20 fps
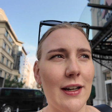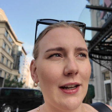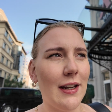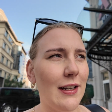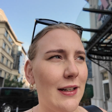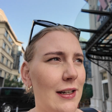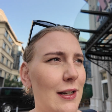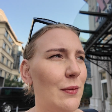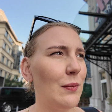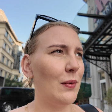
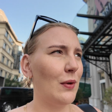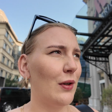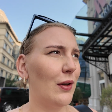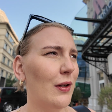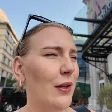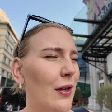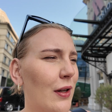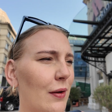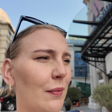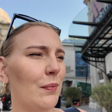and he
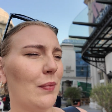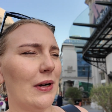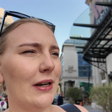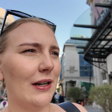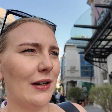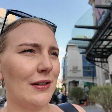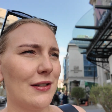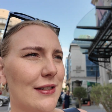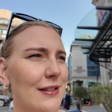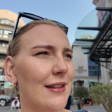will
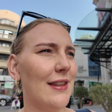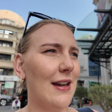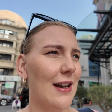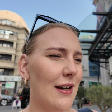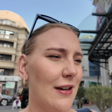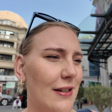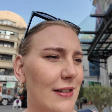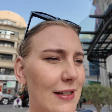bring us there.